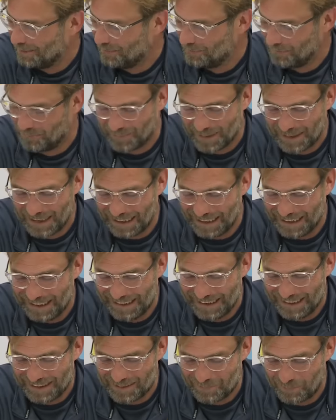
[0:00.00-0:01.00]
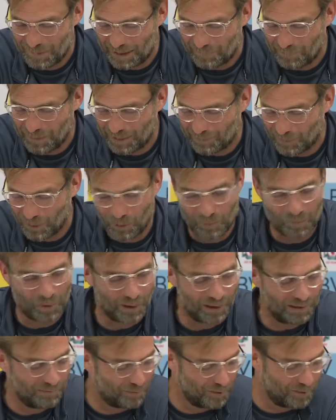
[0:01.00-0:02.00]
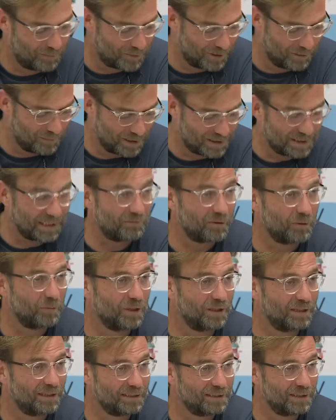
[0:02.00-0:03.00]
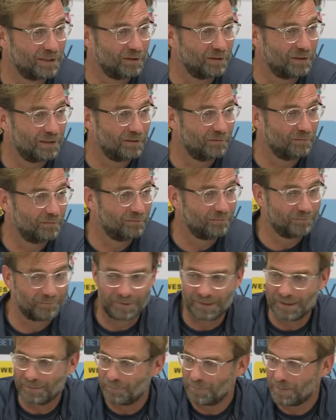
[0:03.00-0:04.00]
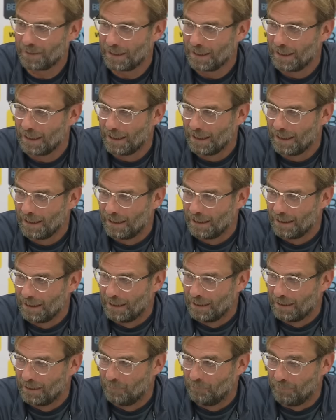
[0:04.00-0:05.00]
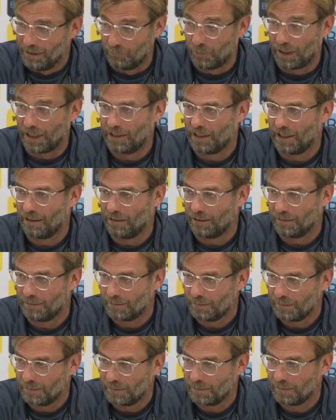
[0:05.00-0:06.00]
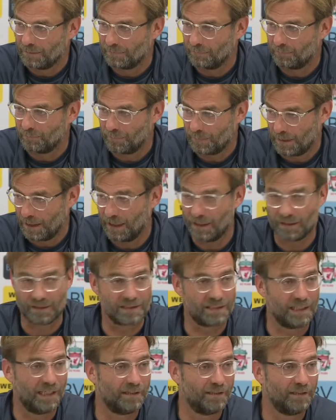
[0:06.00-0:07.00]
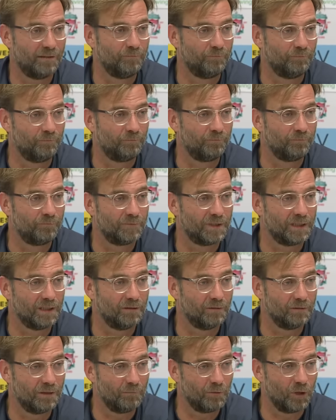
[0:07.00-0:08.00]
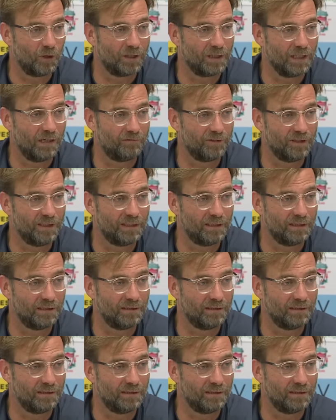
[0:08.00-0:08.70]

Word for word: um, guy he is, big, big role model for pretty much everybody. So, um, meanwhile, I, I understand him. So I'm long enough in